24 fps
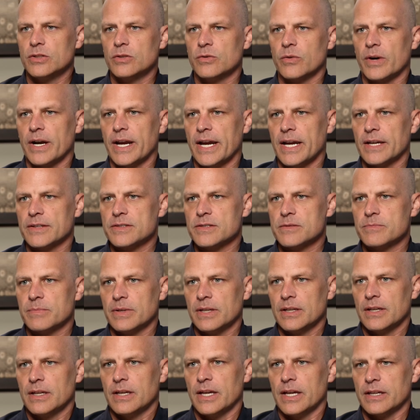grasp
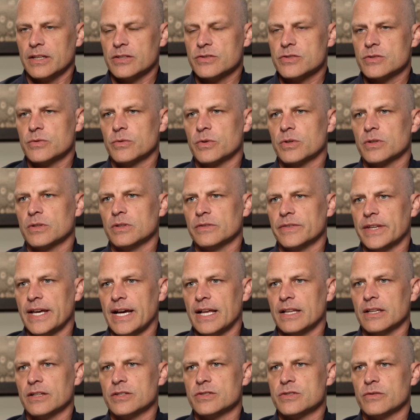and historical
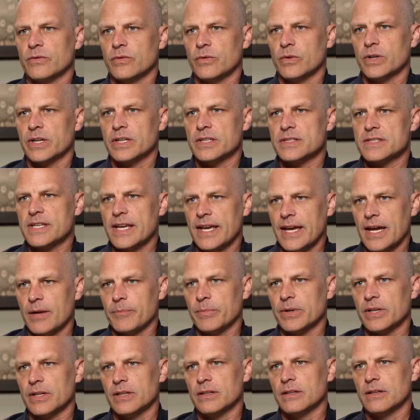knowledge of what is
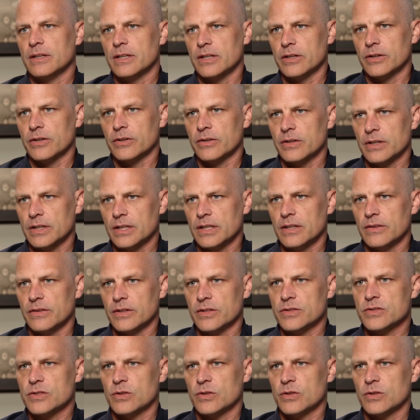happening here in this